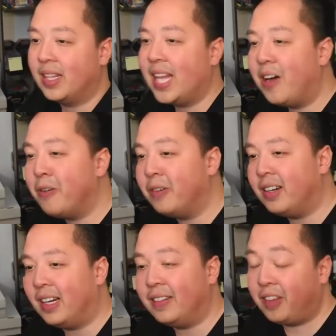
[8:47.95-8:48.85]
Now,
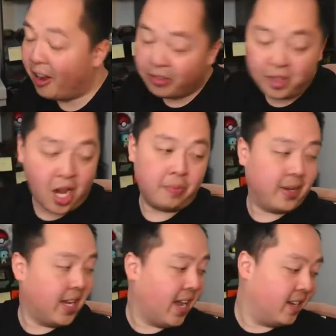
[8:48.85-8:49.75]
off the top of
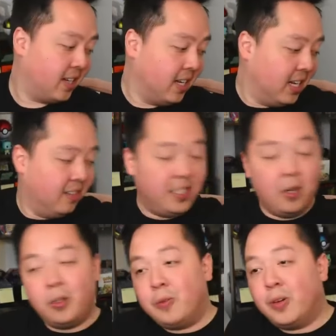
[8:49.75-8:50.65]
my head, the
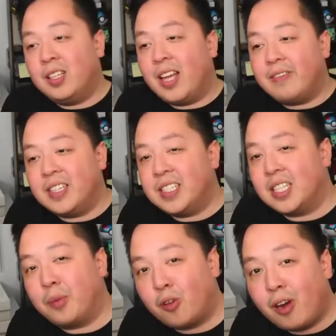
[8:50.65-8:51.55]
only one left is
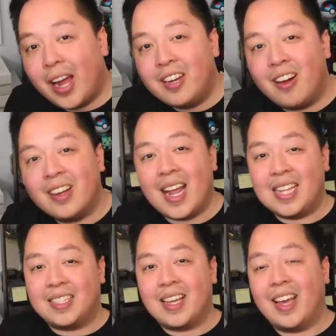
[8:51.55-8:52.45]
the Miraidon
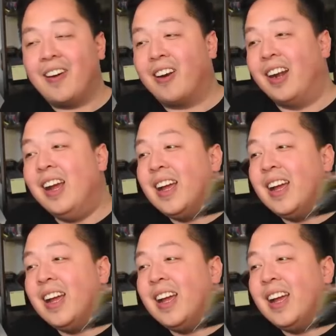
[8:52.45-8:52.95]
SIR.